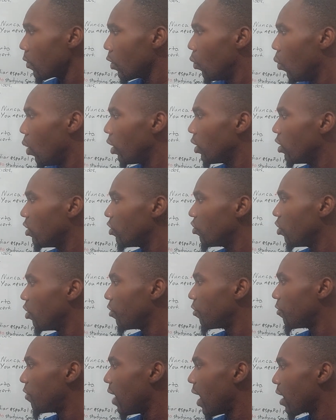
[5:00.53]
What does
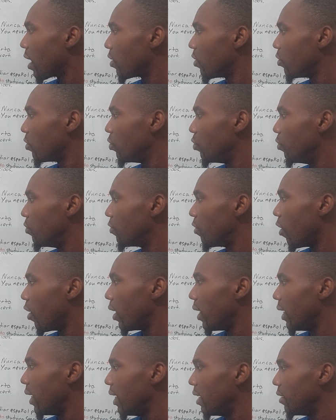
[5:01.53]
your father do
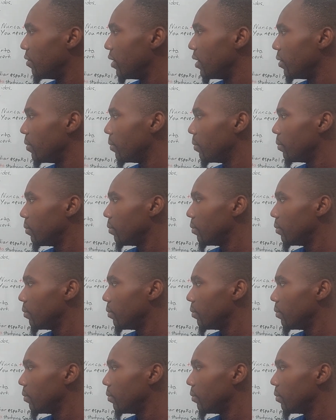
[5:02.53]
for a living?